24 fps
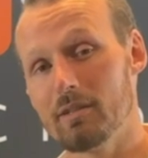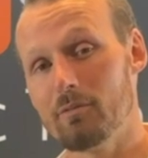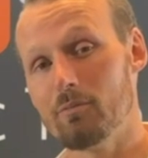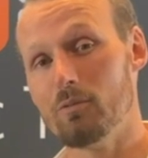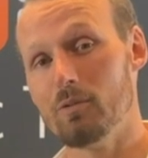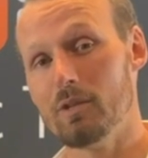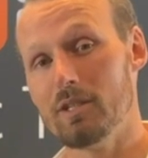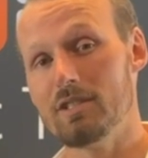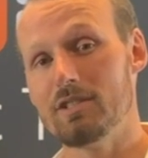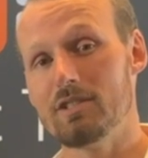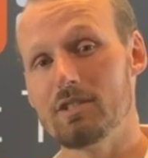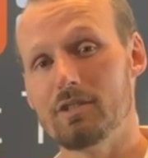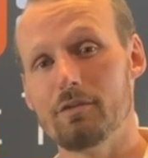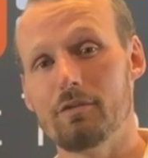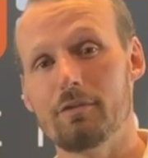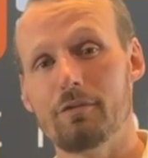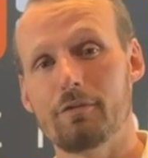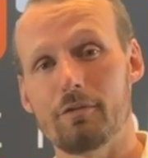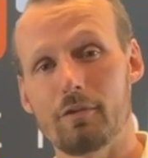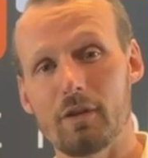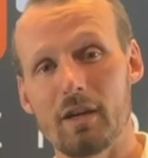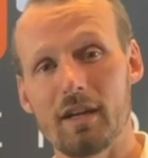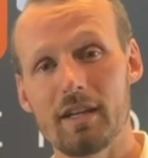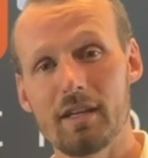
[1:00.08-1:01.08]
rigid
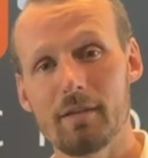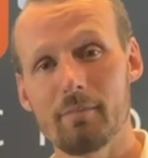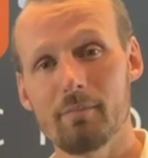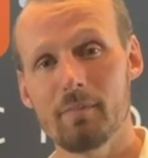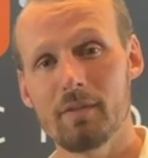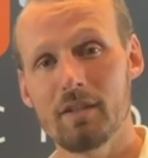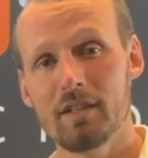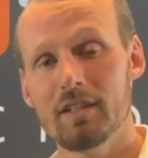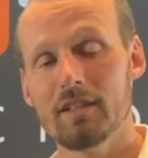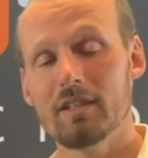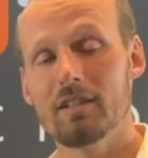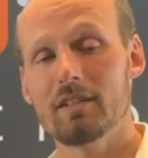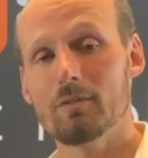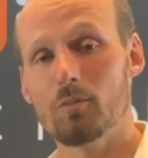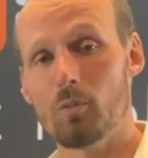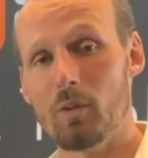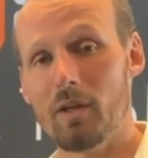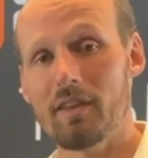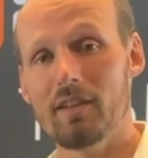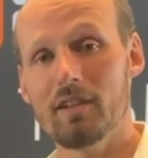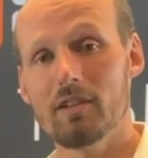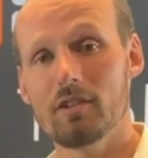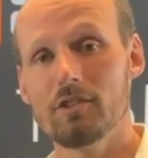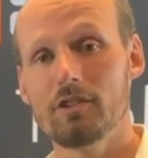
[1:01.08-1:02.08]
frame,
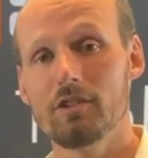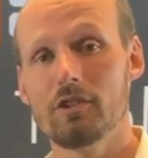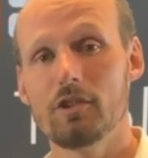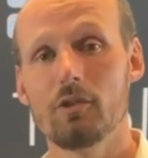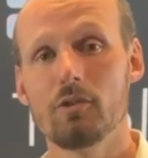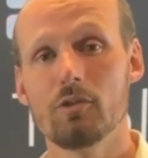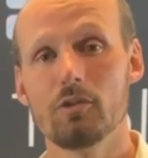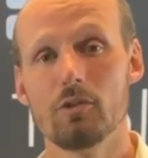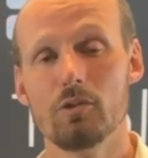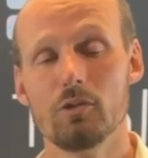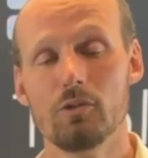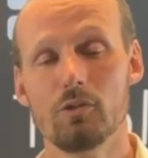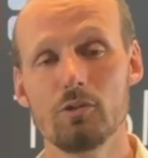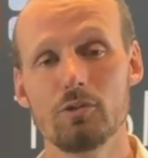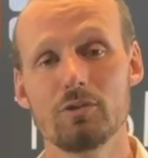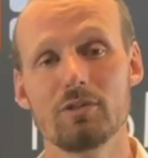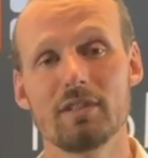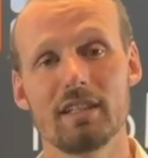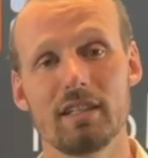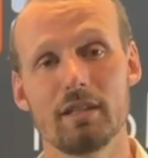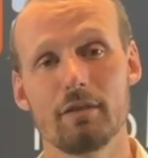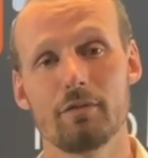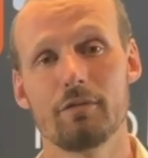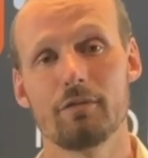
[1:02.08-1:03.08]
one that you don't lose
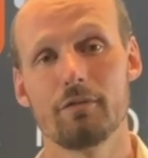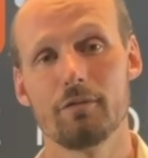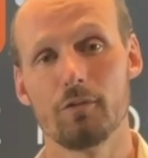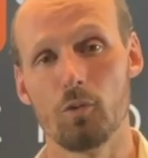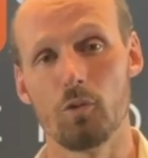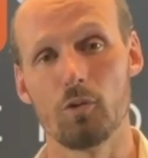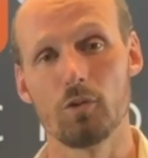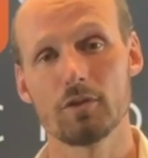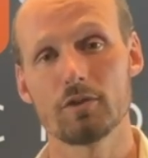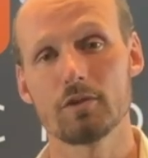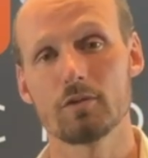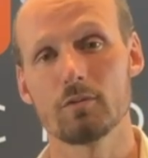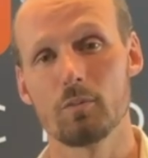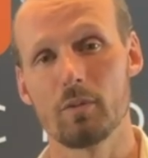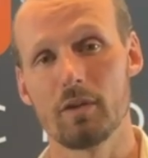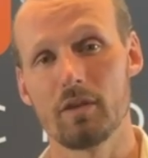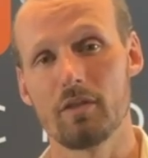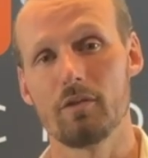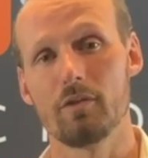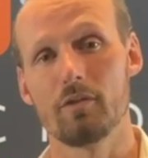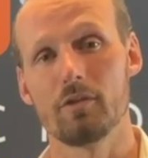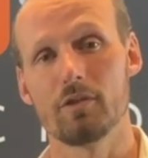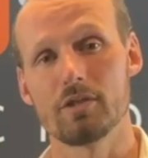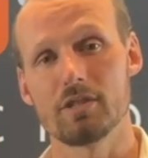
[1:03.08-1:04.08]
any force
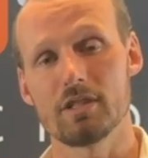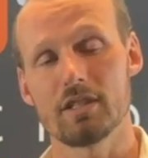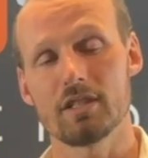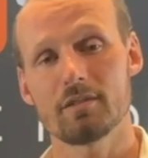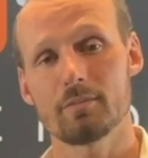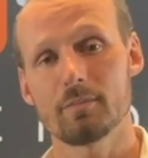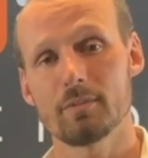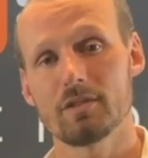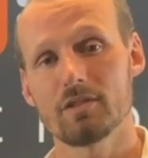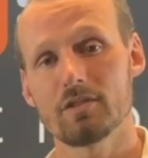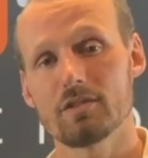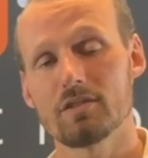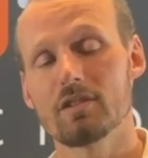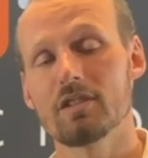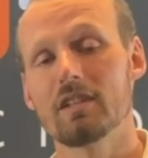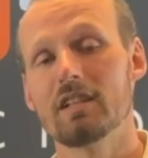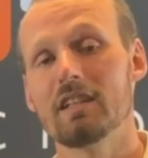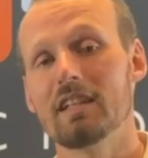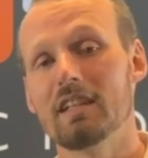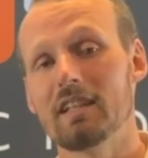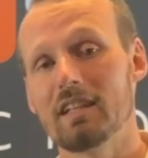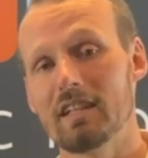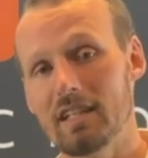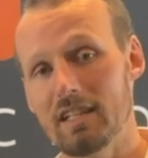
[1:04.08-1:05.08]
with your adjustments
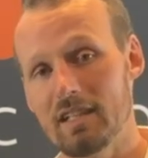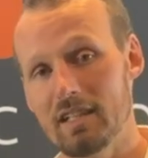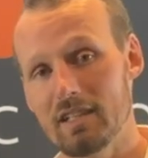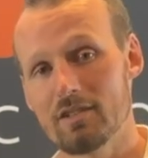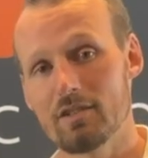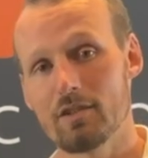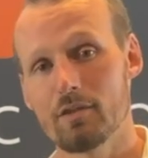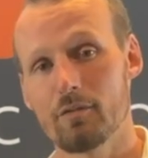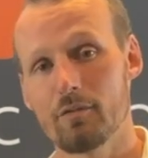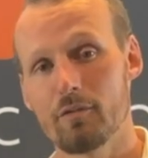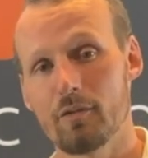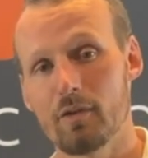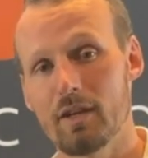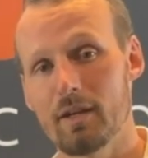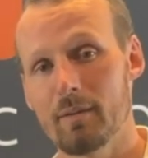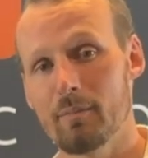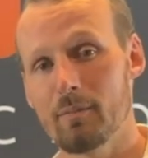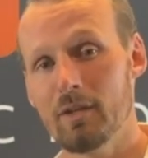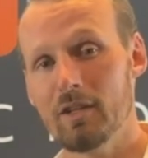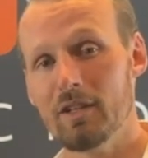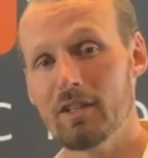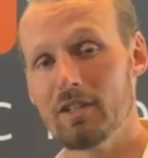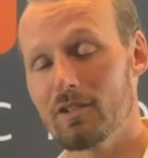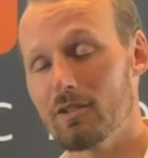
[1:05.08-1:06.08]
into the
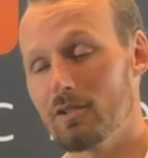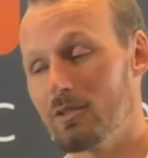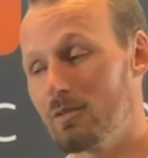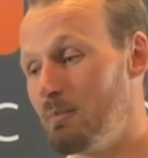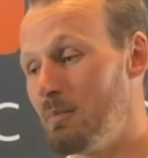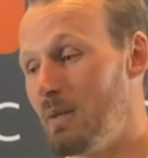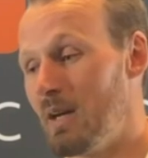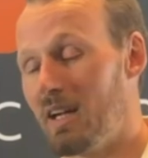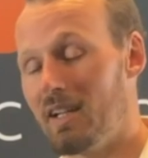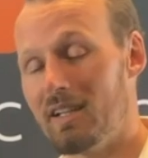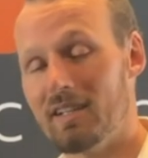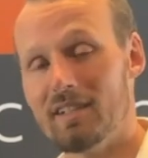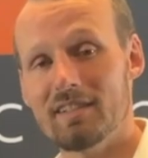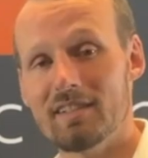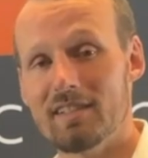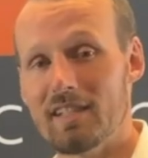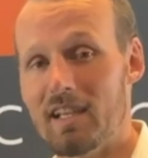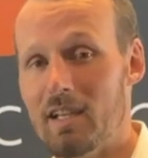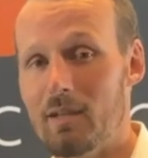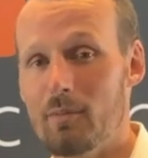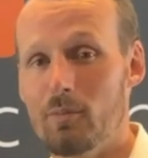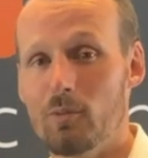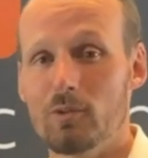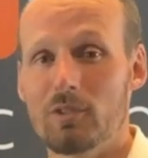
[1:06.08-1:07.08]
frame, because Martin
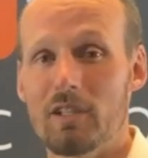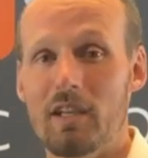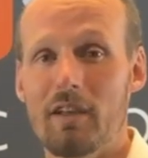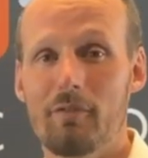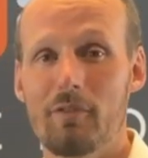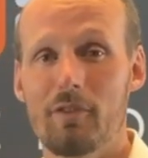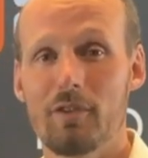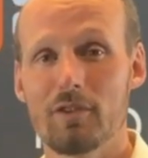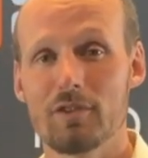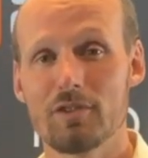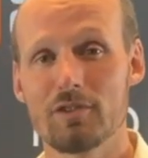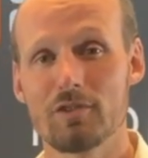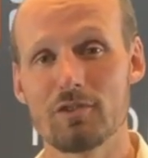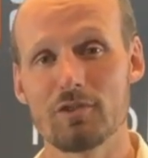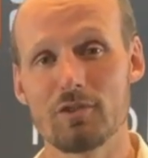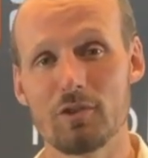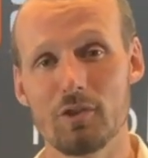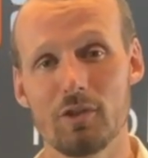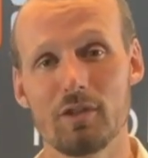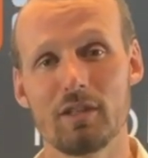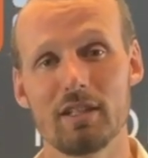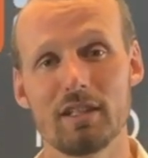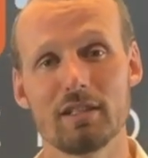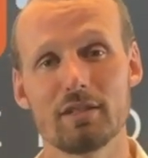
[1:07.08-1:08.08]
tables have the
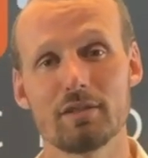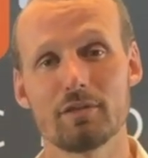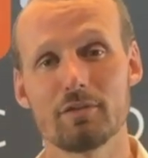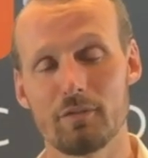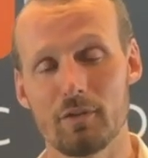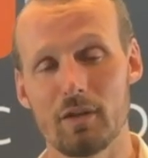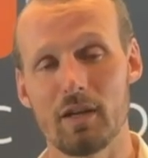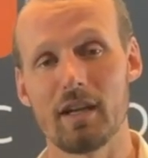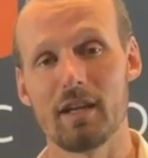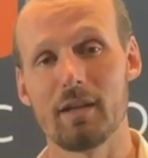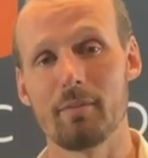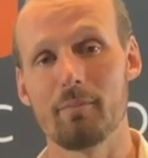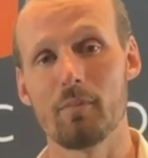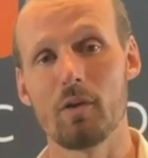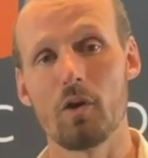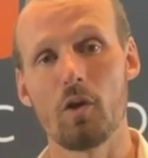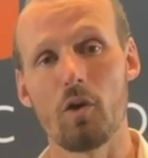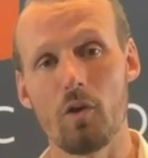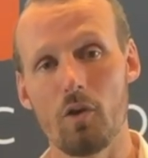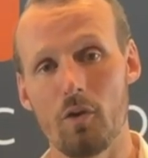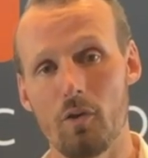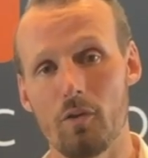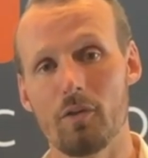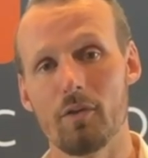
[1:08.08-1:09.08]
sturdiest
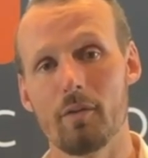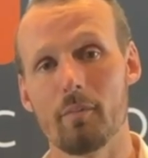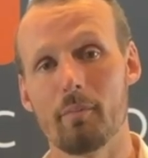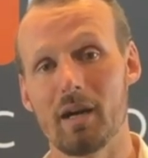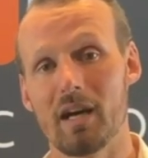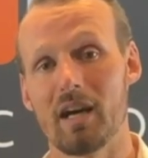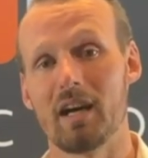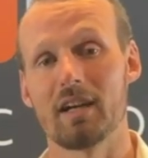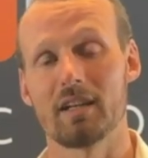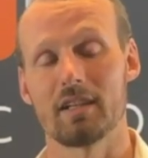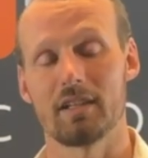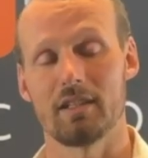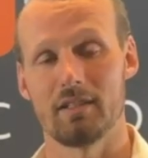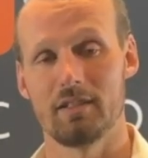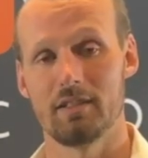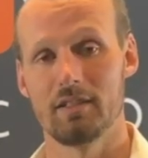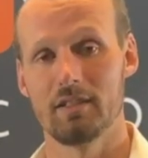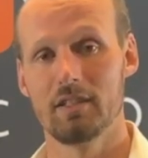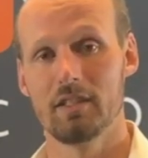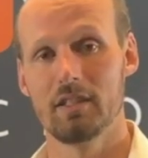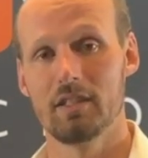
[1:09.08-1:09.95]
frame on the market.